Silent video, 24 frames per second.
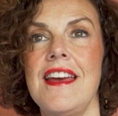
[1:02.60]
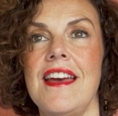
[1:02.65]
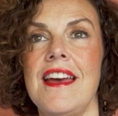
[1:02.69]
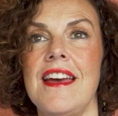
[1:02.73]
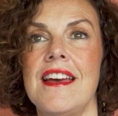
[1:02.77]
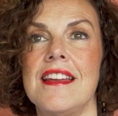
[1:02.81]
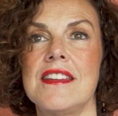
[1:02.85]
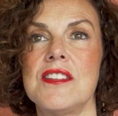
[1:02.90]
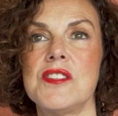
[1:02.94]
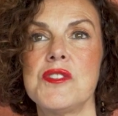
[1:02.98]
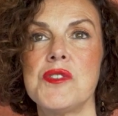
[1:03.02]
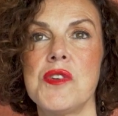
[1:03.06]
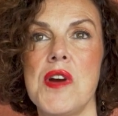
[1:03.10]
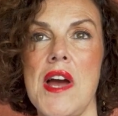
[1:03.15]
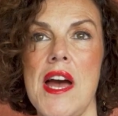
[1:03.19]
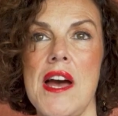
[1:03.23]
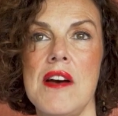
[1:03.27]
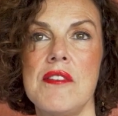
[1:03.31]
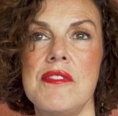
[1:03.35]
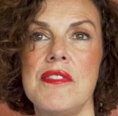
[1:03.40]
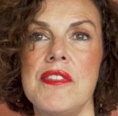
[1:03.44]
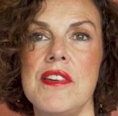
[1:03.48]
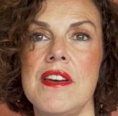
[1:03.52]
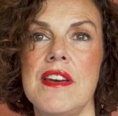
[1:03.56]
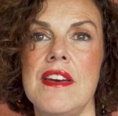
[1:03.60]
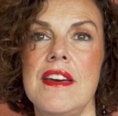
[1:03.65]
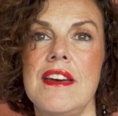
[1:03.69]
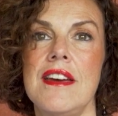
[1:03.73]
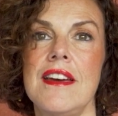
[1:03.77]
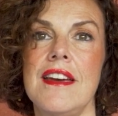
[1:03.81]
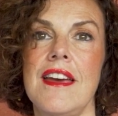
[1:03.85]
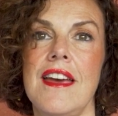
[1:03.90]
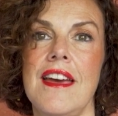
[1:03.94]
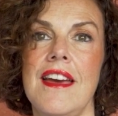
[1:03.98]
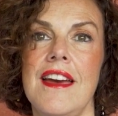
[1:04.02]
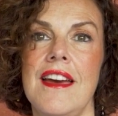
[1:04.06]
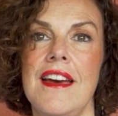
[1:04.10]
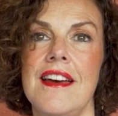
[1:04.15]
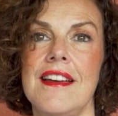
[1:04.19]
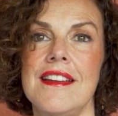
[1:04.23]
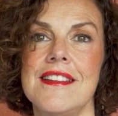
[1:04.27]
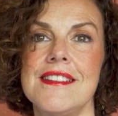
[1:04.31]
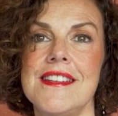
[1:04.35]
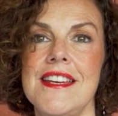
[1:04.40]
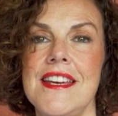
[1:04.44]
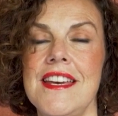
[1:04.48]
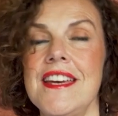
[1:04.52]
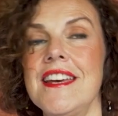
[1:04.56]
and traffic and
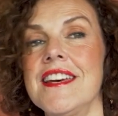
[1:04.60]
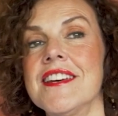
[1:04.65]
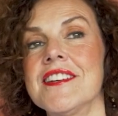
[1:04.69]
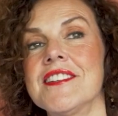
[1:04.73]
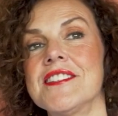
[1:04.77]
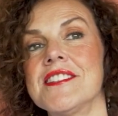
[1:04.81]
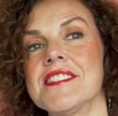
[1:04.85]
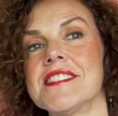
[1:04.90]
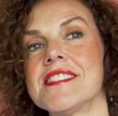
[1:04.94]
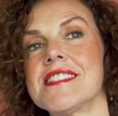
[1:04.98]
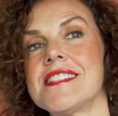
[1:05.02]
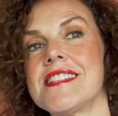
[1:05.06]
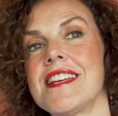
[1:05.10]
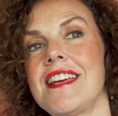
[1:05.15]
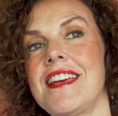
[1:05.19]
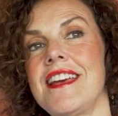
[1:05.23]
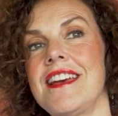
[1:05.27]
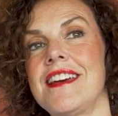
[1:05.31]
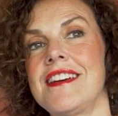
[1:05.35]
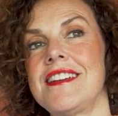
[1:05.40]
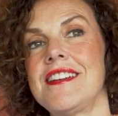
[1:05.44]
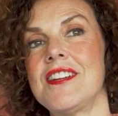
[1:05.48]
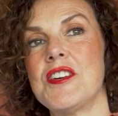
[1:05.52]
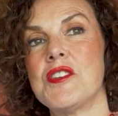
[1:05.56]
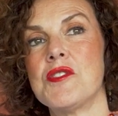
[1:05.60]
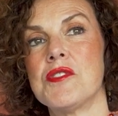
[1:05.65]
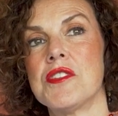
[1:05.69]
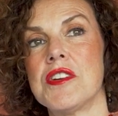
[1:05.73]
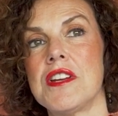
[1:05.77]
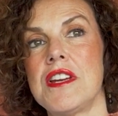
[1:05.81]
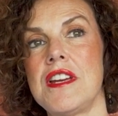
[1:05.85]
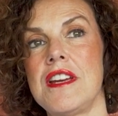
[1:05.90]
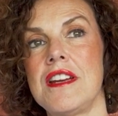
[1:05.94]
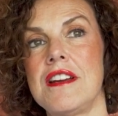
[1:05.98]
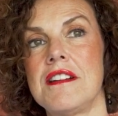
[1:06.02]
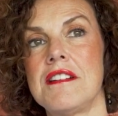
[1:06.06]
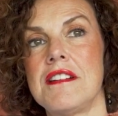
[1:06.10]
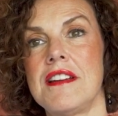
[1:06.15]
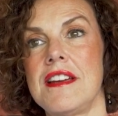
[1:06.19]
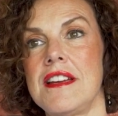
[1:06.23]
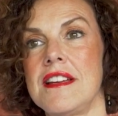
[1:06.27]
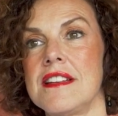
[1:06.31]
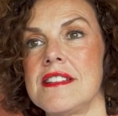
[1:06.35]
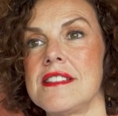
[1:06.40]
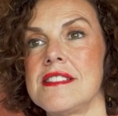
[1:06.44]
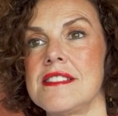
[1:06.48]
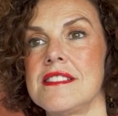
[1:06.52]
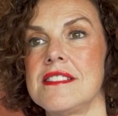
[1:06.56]
hills, and over here
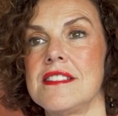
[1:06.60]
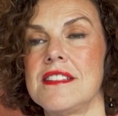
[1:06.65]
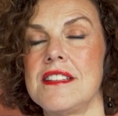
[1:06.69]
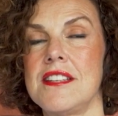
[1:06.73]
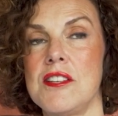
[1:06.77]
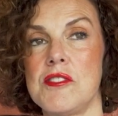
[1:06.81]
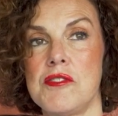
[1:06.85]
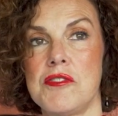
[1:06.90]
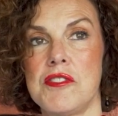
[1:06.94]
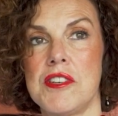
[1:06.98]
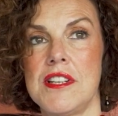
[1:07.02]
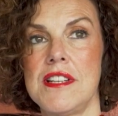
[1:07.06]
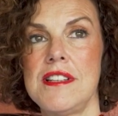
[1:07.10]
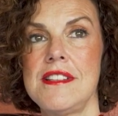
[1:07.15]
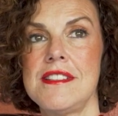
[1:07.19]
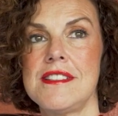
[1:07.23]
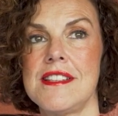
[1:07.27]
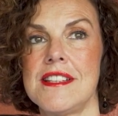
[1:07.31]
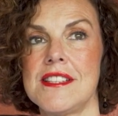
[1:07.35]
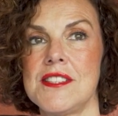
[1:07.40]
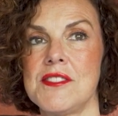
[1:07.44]
it's different. It's